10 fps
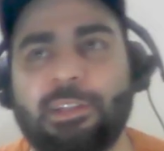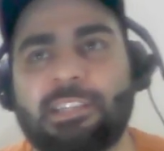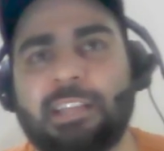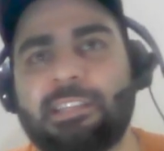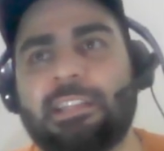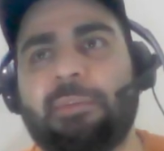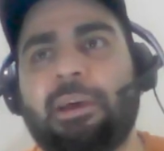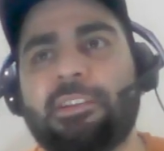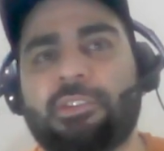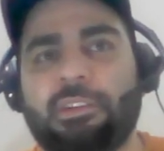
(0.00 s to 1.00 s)
consider them
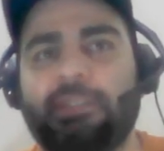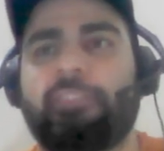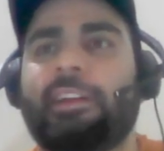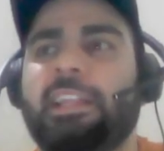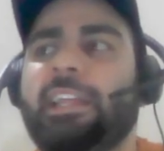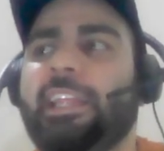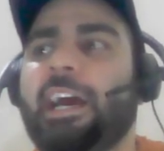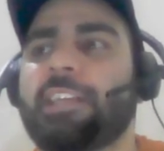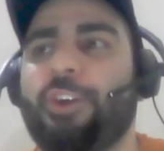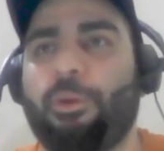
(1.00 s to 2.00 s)
as different
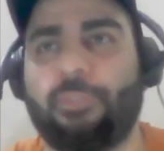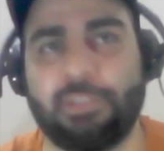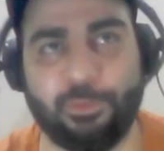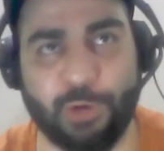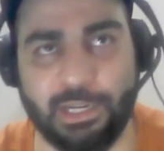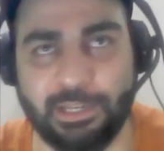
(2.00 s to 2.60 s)
areas of the world.